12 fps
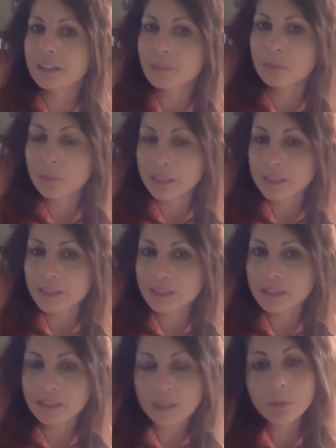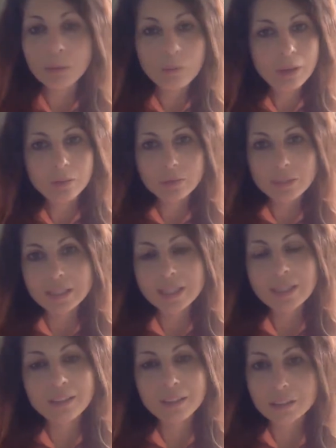places that we want to
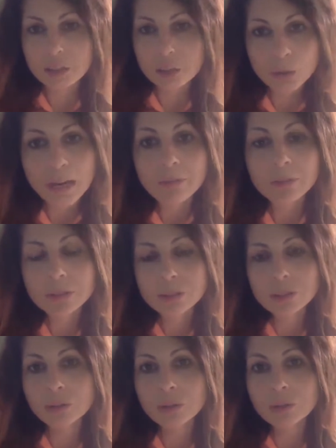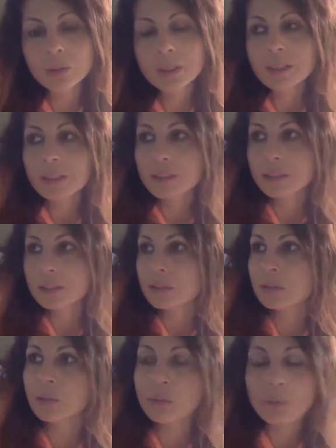visit, to travel to.
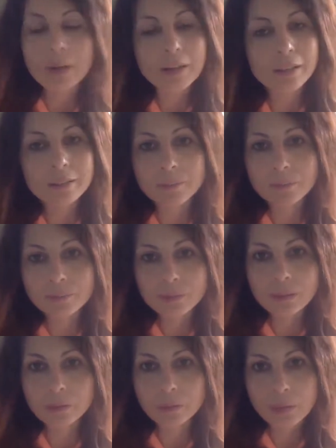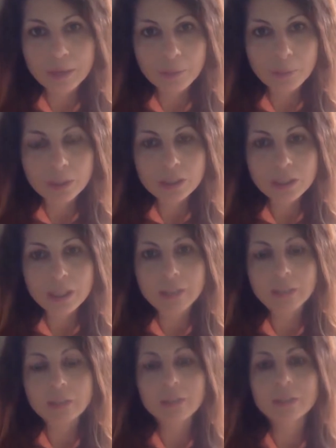We want to write a book
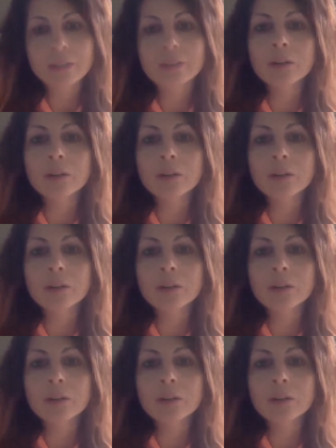together.